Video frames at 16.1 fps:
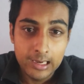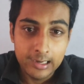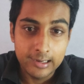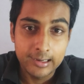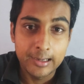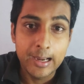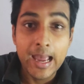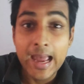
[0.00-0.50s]

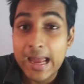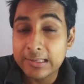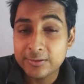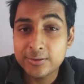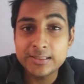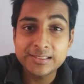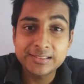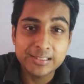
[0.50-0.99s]

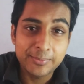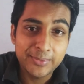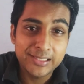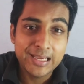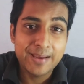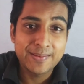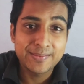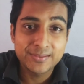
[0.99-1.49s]
actually
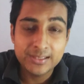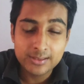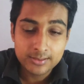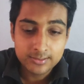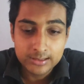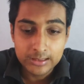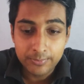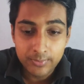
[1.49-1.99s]
sometimes.
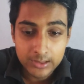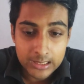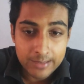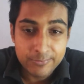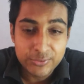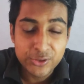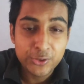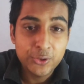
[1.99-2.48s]
This
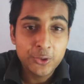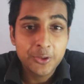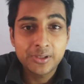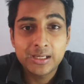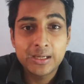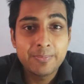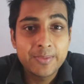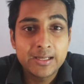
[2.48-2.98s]
sometimes should
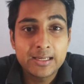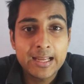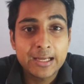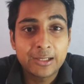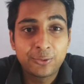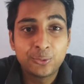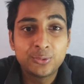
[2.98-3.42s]
not come in like